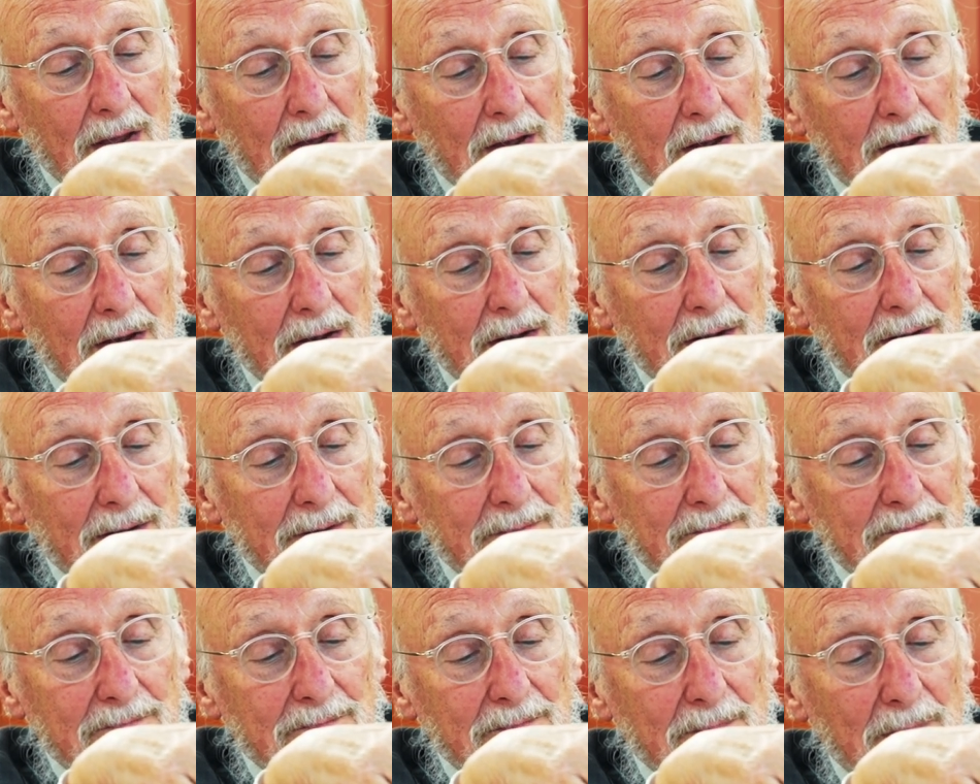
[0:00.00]

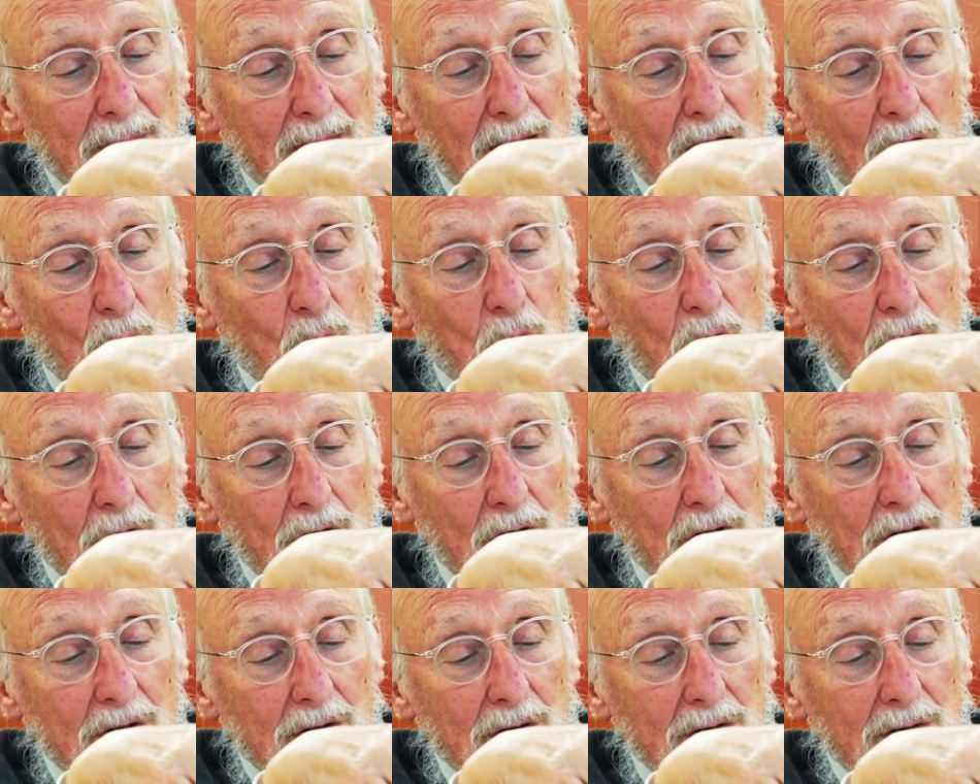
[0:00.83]
a
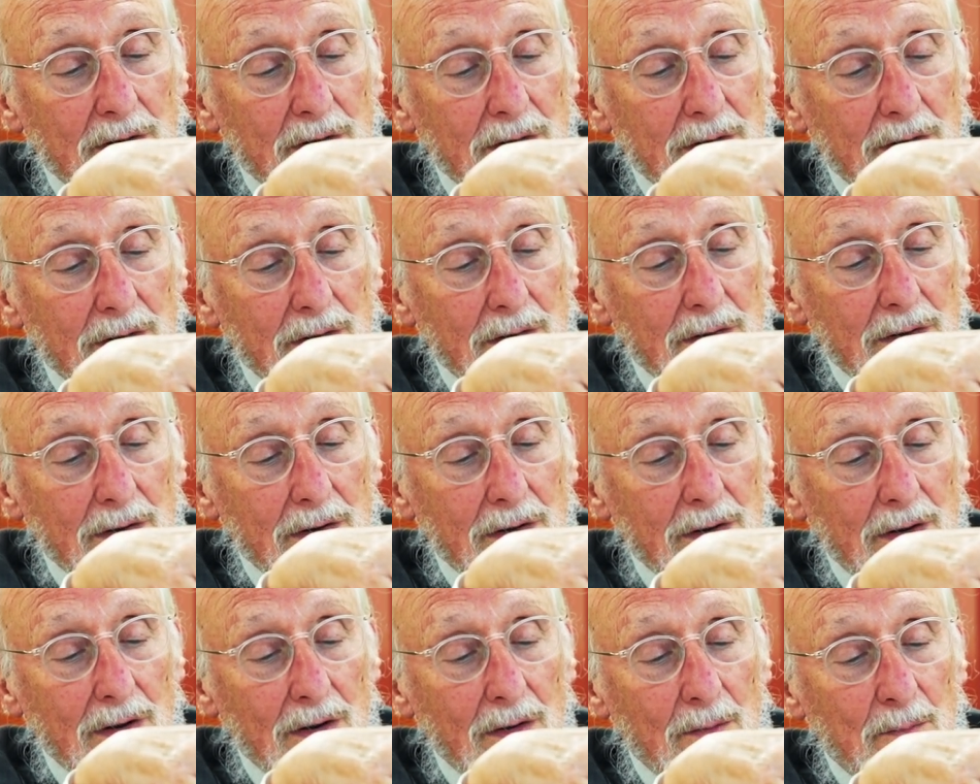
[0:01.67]
word
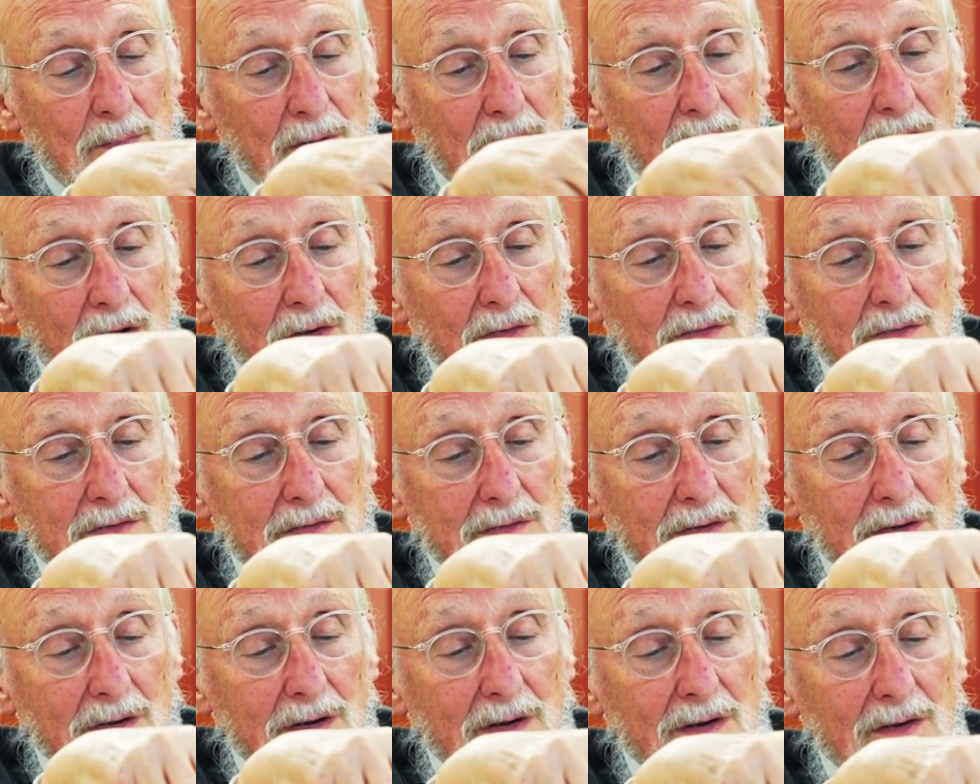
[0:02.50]
about
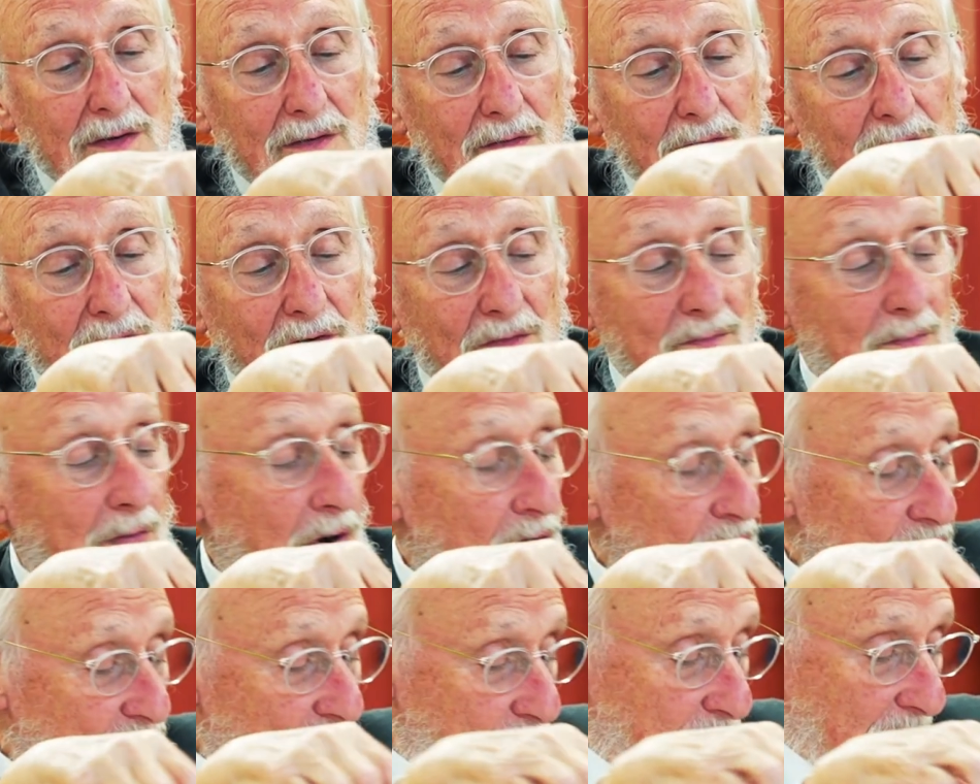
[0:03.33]
Rav
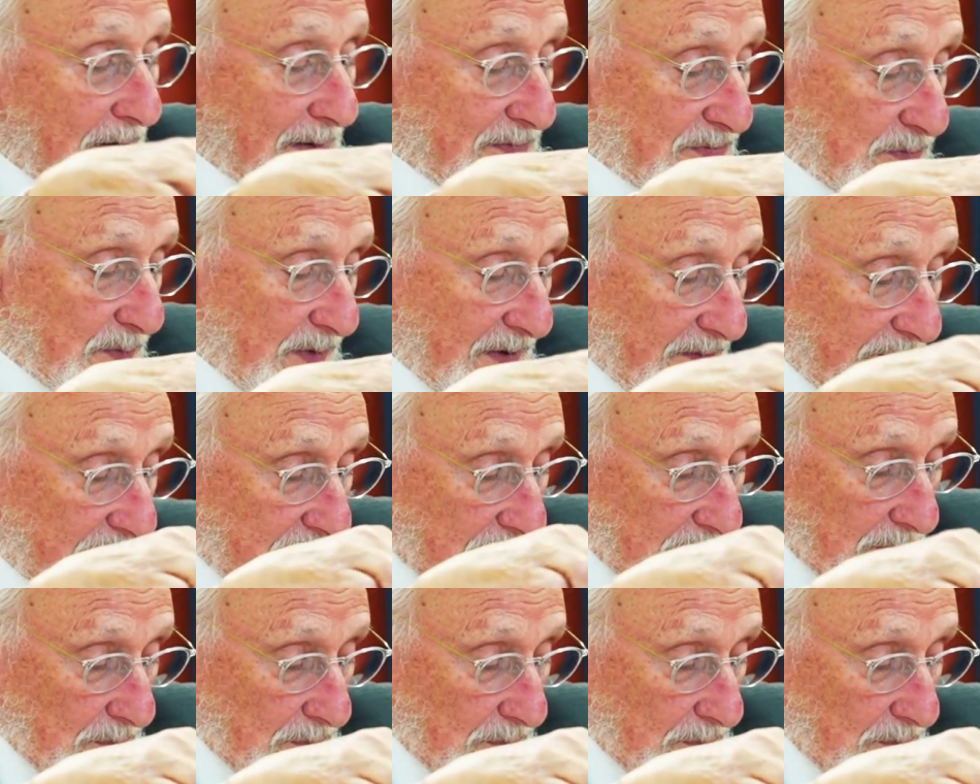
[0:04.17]
Moshe. Perhaps we have.